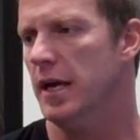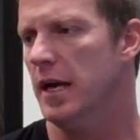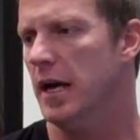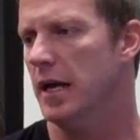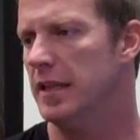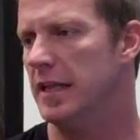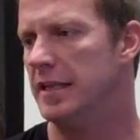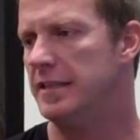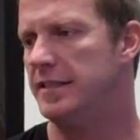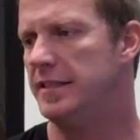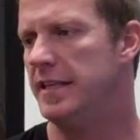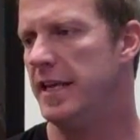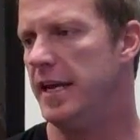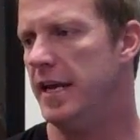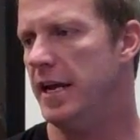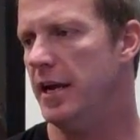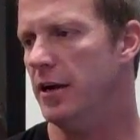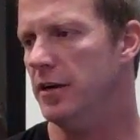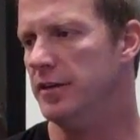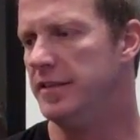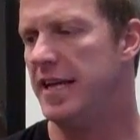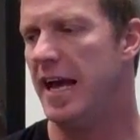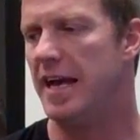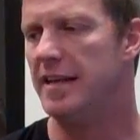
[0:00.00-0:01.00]
Let's see
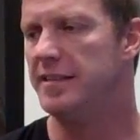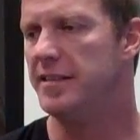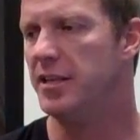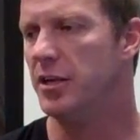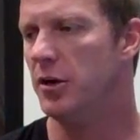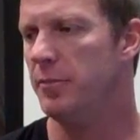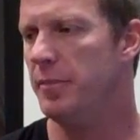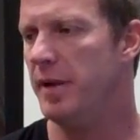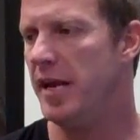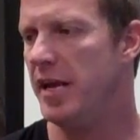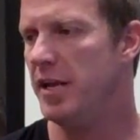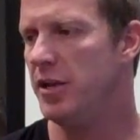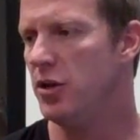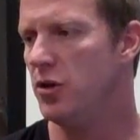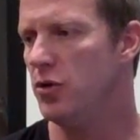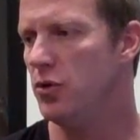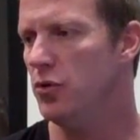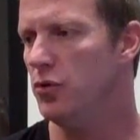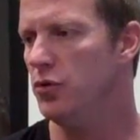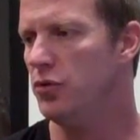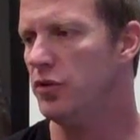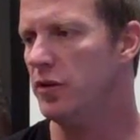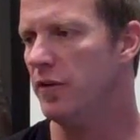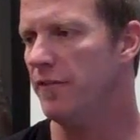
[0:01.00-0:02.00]
here. Tests that are being
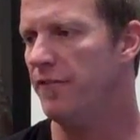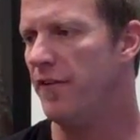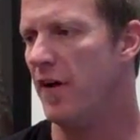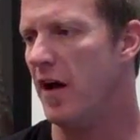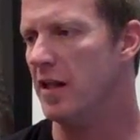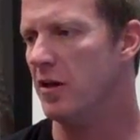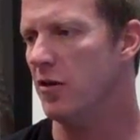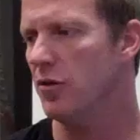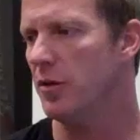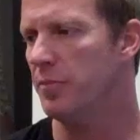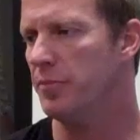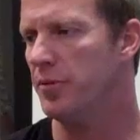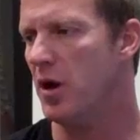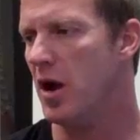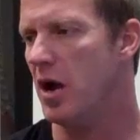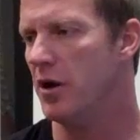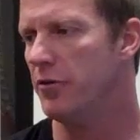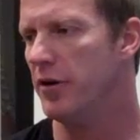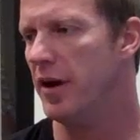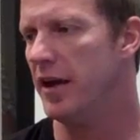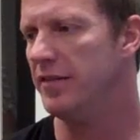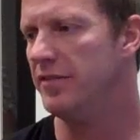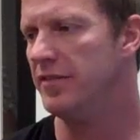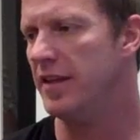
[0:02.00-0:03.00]
used to follow the
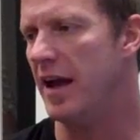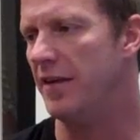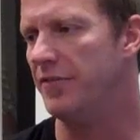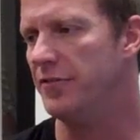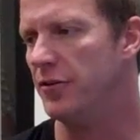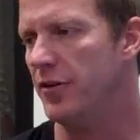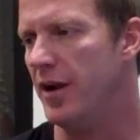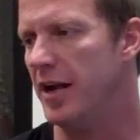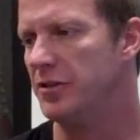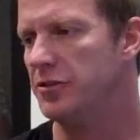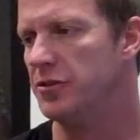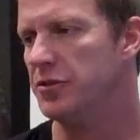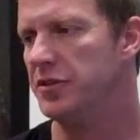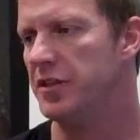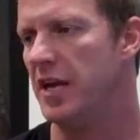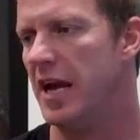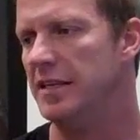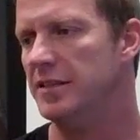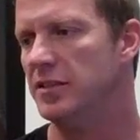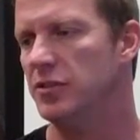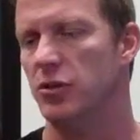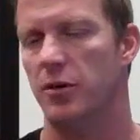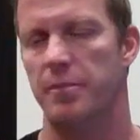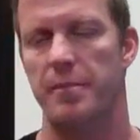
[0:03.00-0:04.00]
progress after
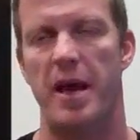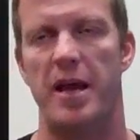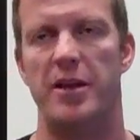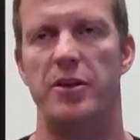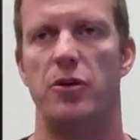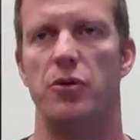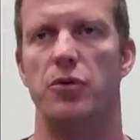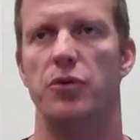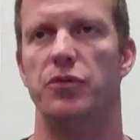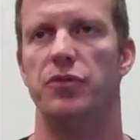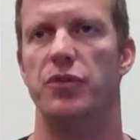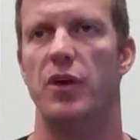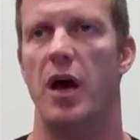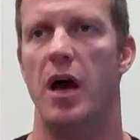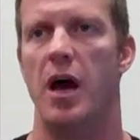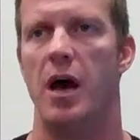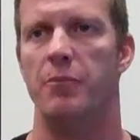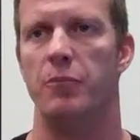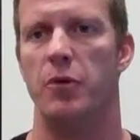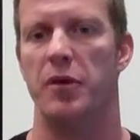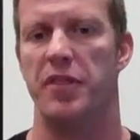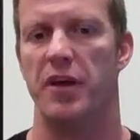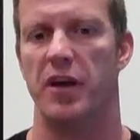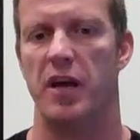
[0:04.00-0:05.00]
exercises or menus
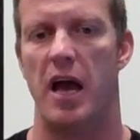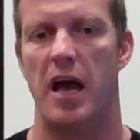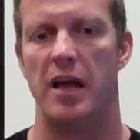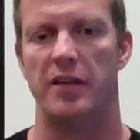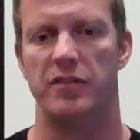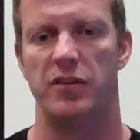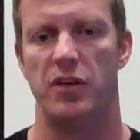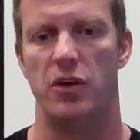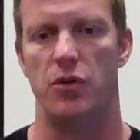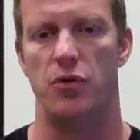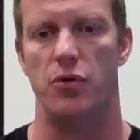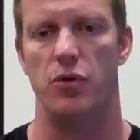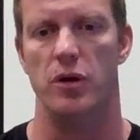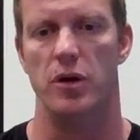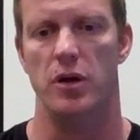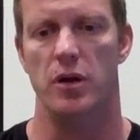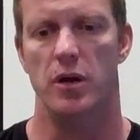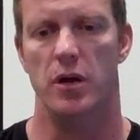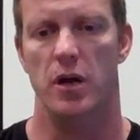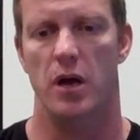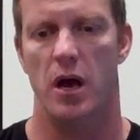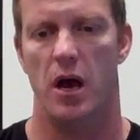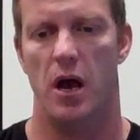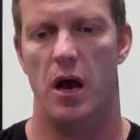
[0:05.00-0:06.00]
with Egoscue.
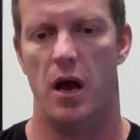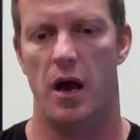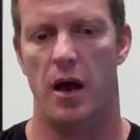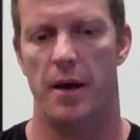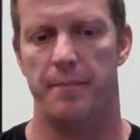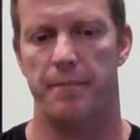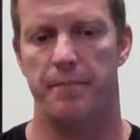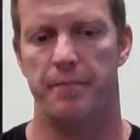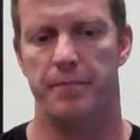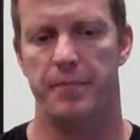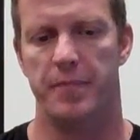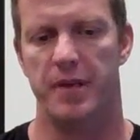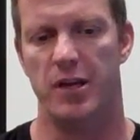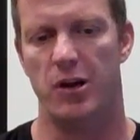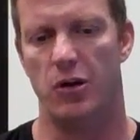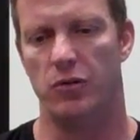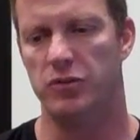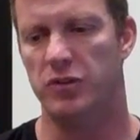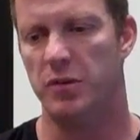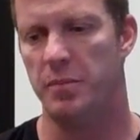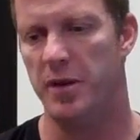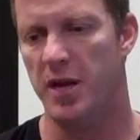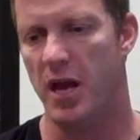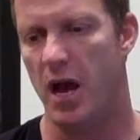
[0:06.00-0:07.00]

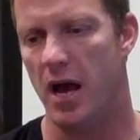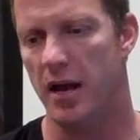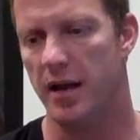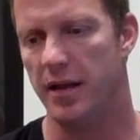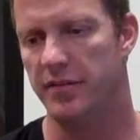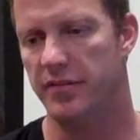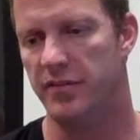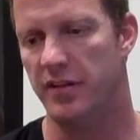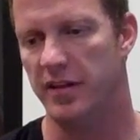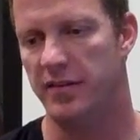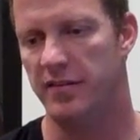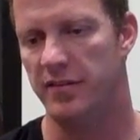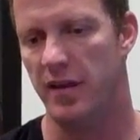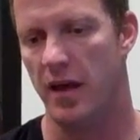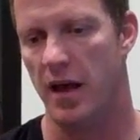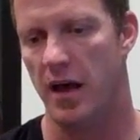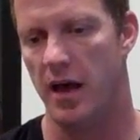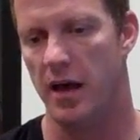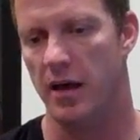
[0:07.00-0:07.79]
To be honest, it's